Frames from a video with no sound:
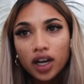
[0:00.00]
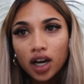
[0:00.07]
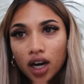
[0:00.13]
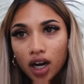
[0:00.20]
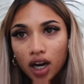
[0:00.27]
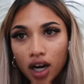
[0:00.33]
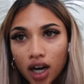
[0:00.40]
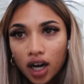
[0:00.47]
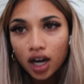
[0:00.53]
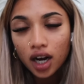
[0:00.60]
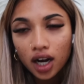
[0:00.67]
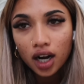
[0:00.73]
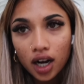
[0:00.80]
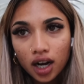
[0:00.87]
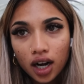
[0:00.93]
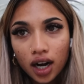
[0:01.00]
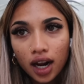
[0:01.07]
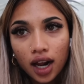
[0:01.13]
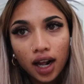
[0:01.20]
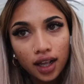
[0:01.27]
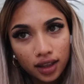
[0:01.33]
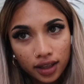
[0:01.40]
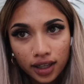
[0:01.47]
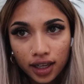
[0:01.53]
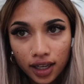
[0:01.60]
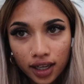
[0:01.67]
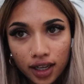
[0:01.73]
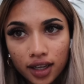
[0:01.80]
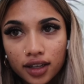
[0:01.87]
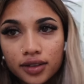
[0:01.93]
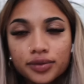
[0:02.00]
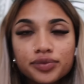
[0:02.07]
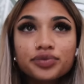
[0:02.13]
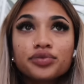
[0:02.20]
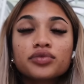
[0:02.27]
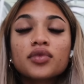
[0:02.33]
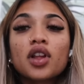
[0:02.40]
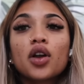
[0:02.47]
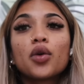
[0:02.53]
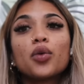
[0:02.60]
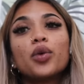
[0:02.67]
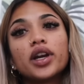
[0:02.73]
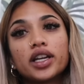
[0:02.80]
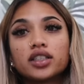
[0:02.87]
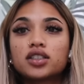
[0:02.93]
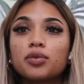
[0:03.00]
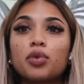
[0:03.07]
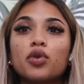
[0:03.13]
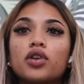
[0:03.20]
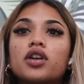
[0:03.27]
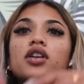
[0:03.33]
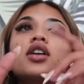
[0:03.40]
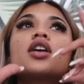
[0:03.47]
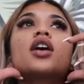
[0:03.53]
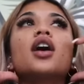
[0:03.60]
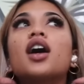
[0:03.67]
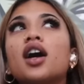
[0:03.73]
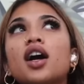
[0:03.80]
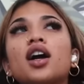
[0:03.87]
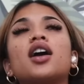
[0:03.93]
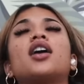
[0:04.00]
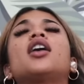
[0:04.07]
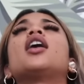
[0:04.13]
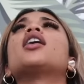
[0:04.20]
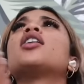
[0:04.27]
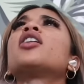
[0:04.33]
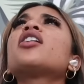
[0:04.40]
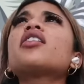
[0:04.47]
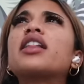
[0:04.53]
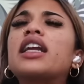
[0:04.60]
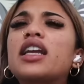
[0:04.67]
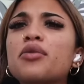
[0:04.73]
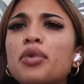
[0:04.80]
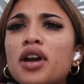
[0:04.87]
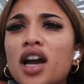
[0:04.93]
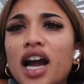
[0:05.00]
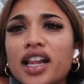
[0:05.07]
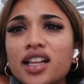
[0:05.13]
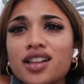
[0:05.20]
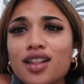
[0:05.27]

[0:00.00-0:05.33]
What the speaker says: are at the gate waiting to board. You know what I'm thinking about? I think